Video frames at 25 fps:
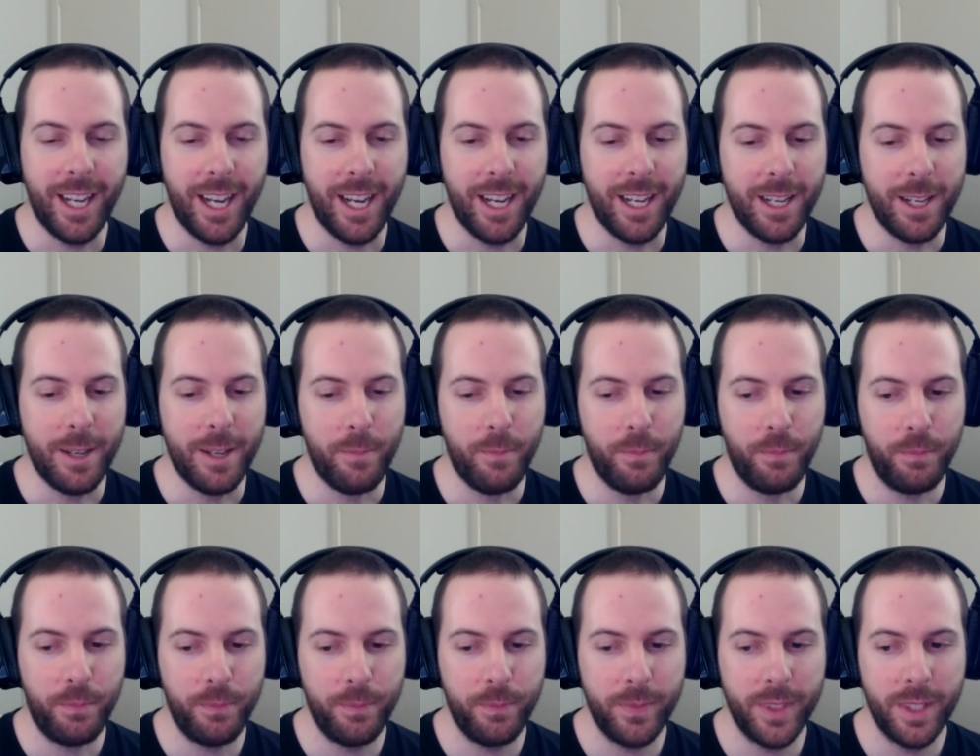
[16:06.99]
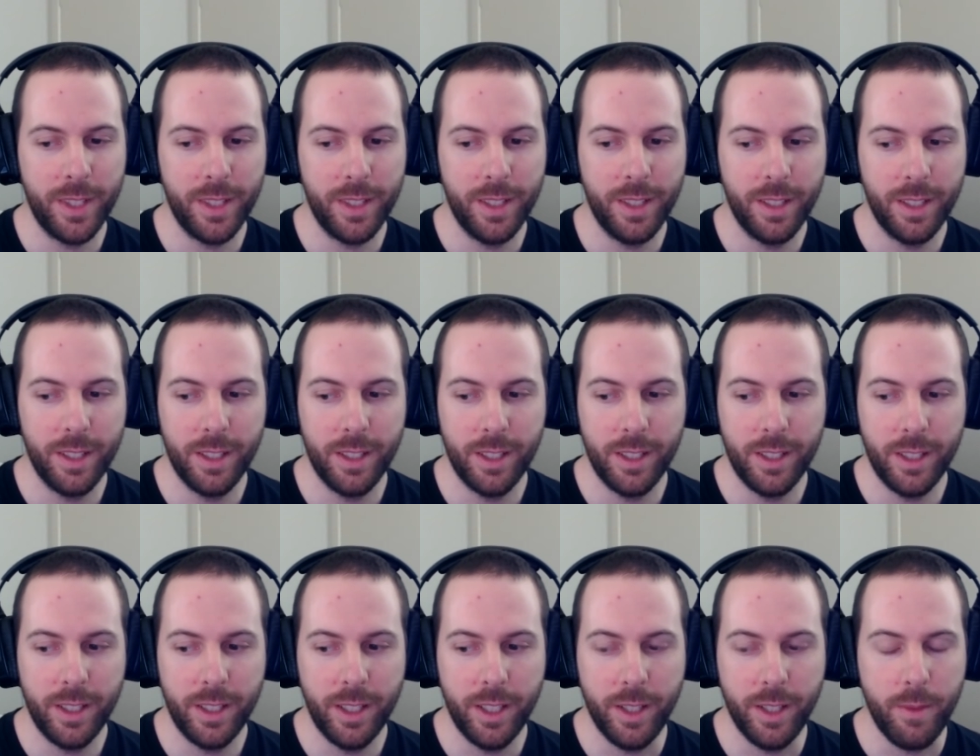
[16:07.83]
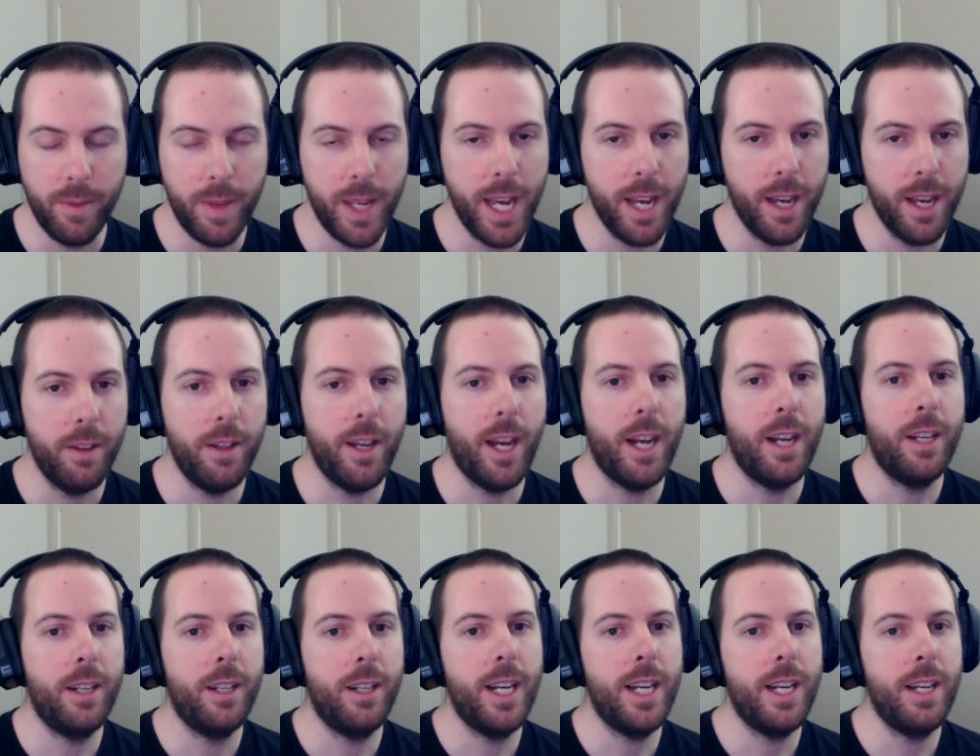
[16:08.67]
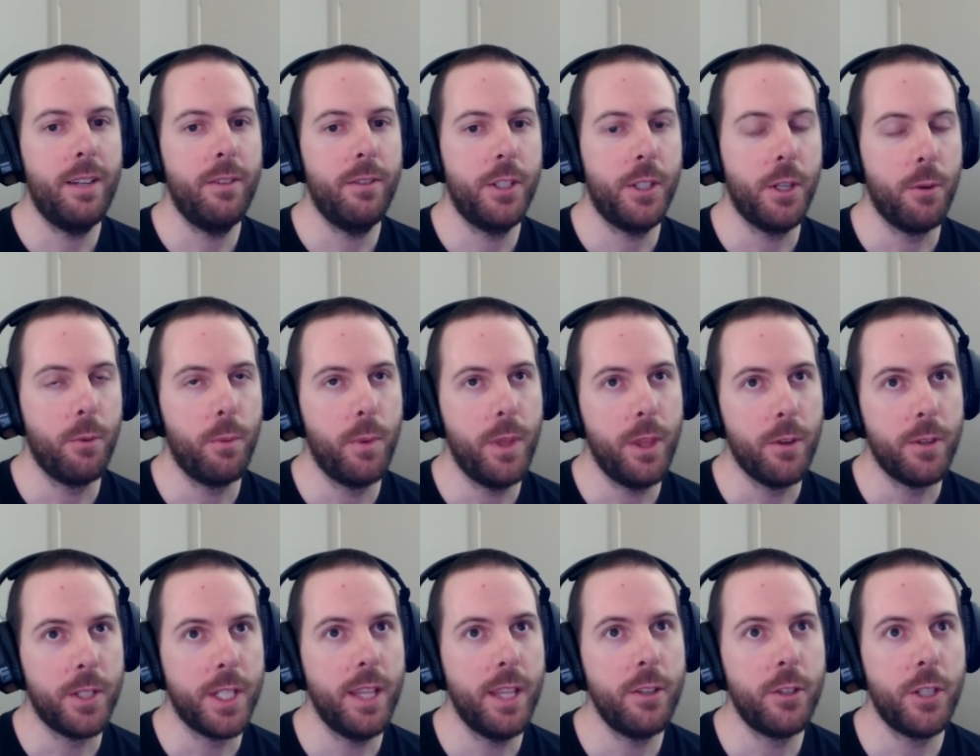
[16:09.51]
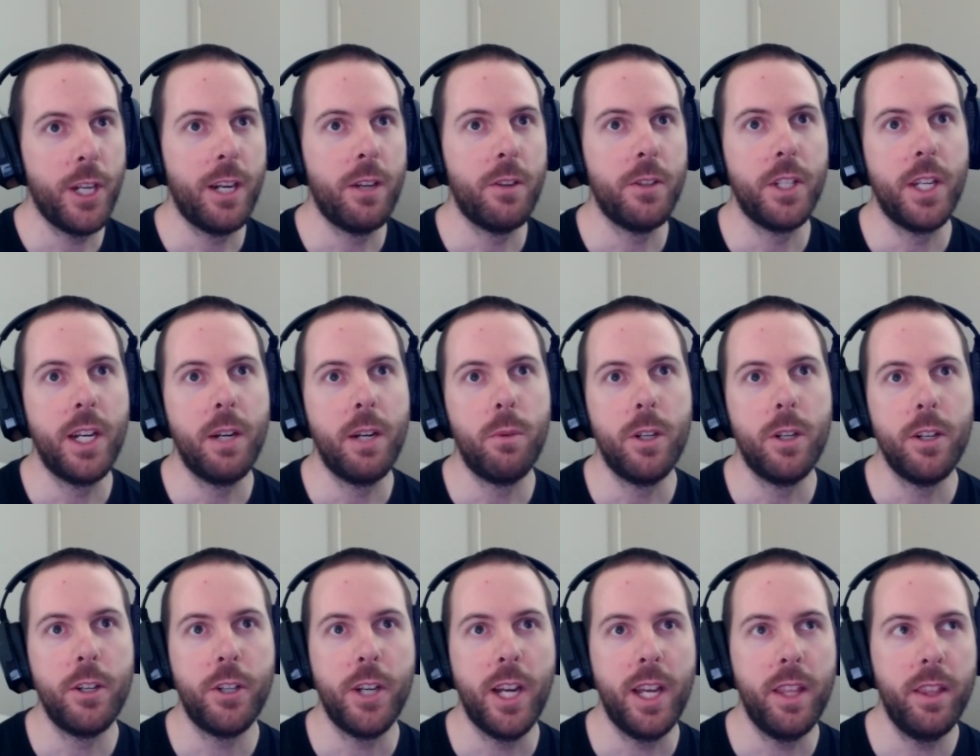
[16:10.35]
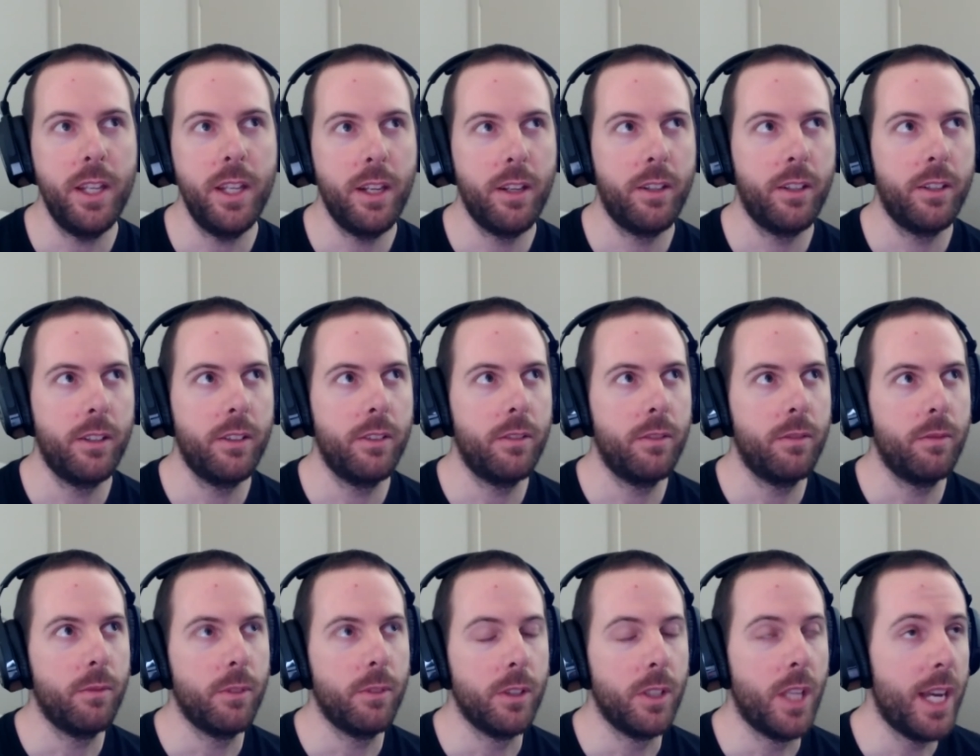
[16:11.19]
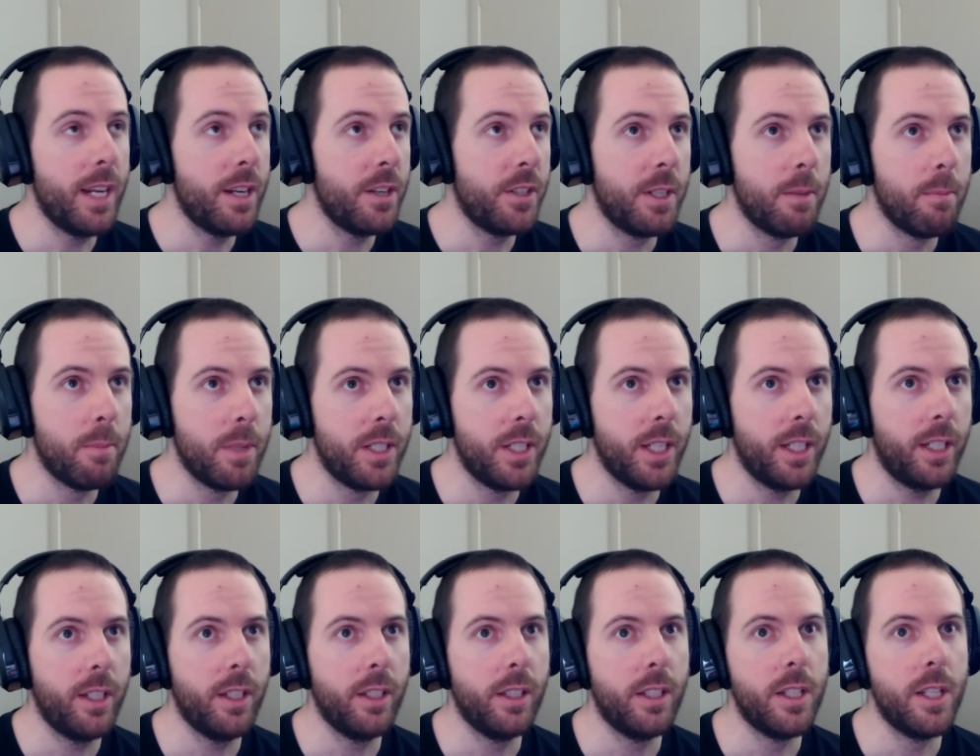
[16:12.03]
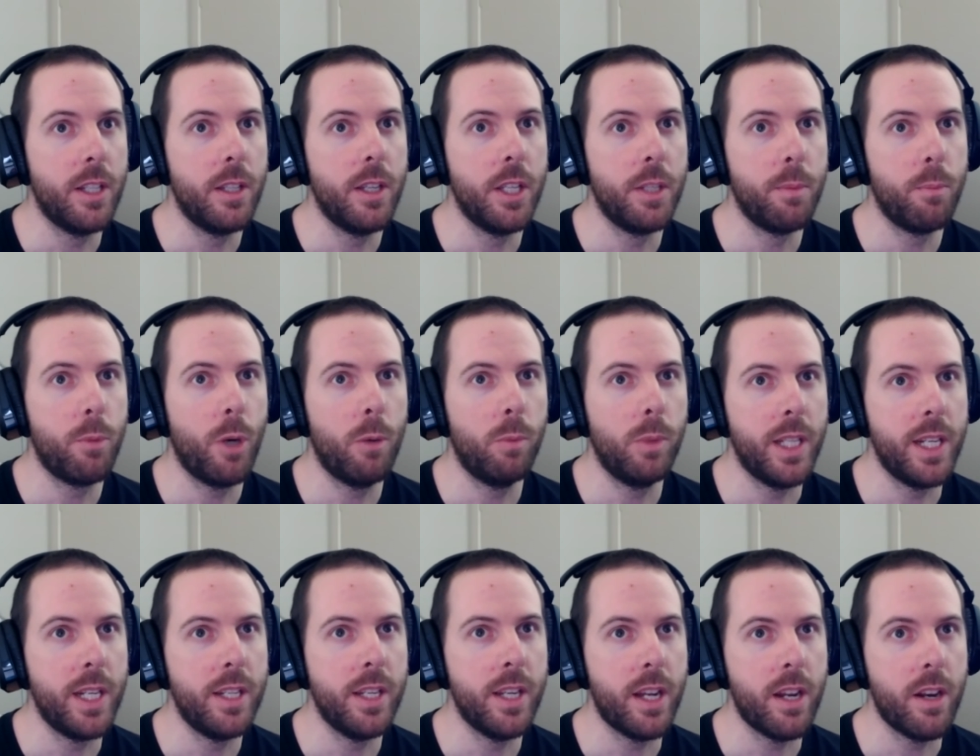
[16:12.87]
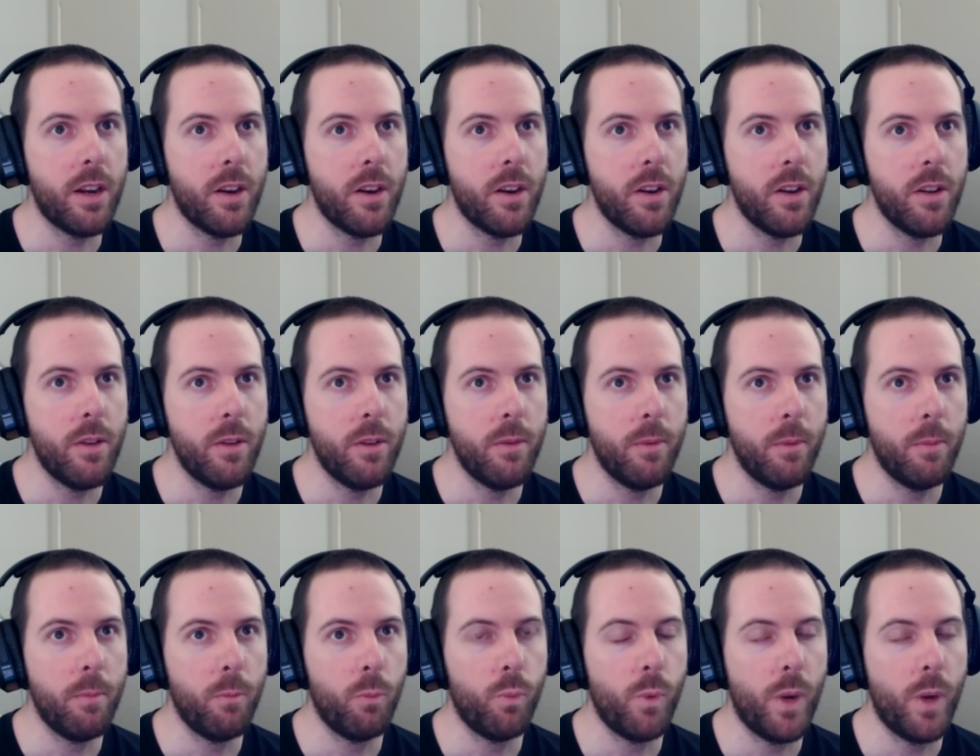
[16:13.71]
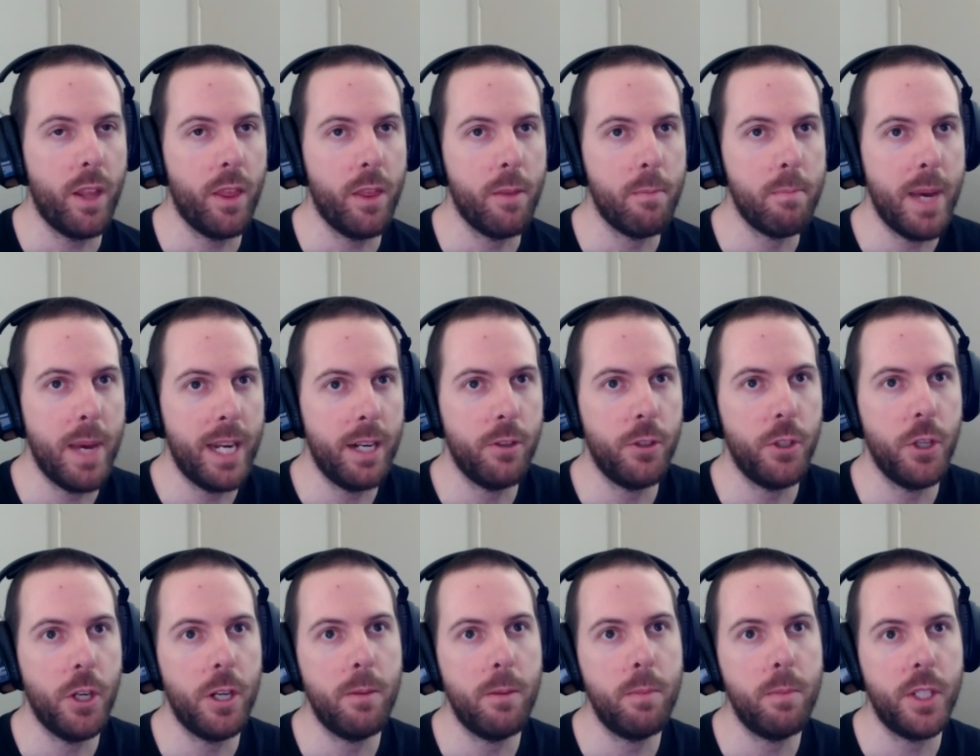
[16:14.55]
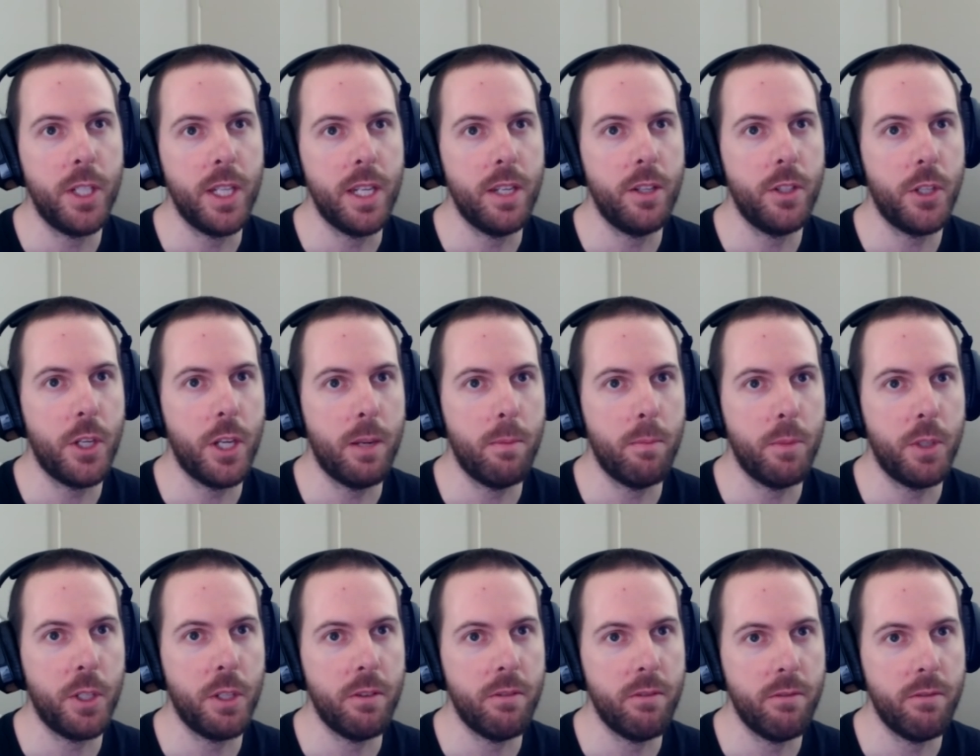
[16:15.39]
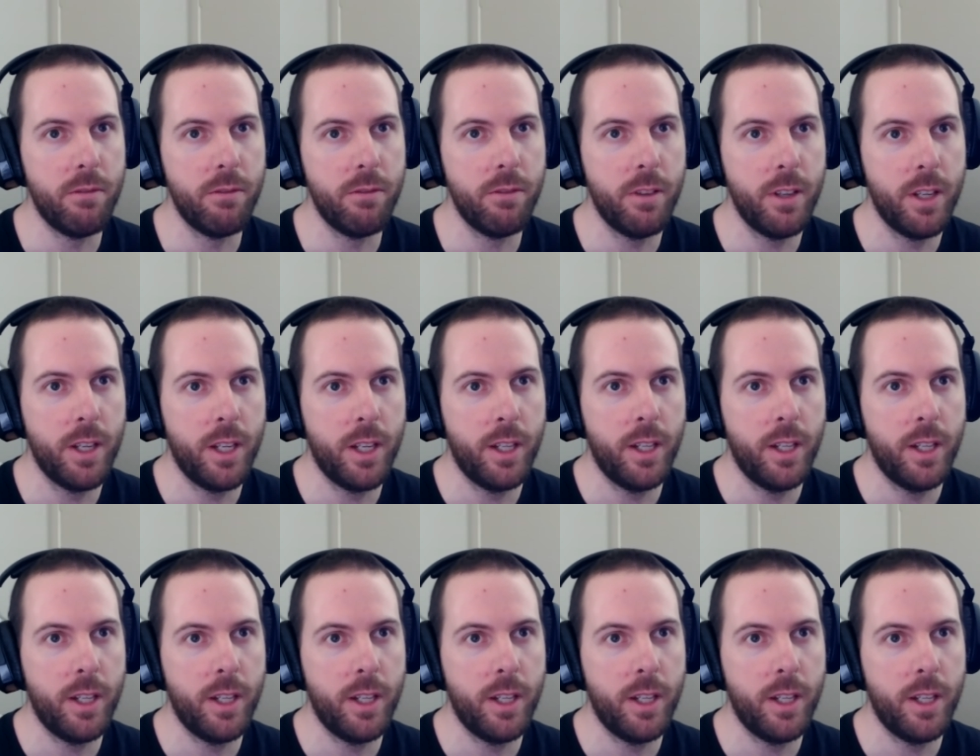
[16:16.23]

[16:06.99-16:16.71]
Um, yeah. So with those other channels that I watch, I think Linus in particular has probably done one of the better jobs in terms of,